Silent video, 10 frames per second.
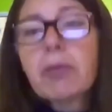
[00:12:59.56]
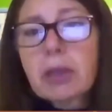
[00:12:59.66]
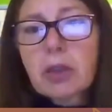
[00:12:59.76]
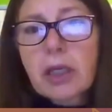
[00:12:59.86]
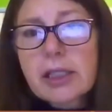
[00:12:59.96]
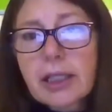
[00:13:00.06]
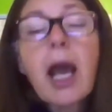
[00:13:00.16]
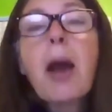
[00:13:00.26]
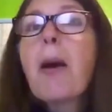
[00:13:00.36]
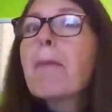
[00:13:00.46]
hubby crazy,
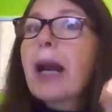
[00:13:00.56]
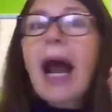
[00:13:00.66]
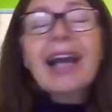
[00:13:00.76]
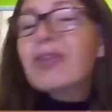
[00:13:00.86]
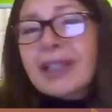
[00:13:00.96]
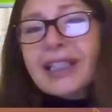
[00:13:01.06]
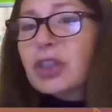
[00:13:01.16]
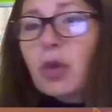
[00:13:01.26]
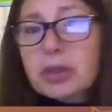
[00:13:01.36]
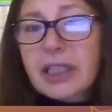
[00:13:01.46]
but I really
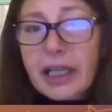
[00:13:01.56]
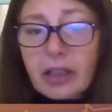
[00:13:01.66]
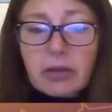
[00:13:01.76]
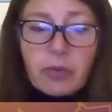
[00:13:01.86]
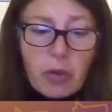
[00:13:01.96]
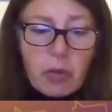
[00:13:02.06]
don't care.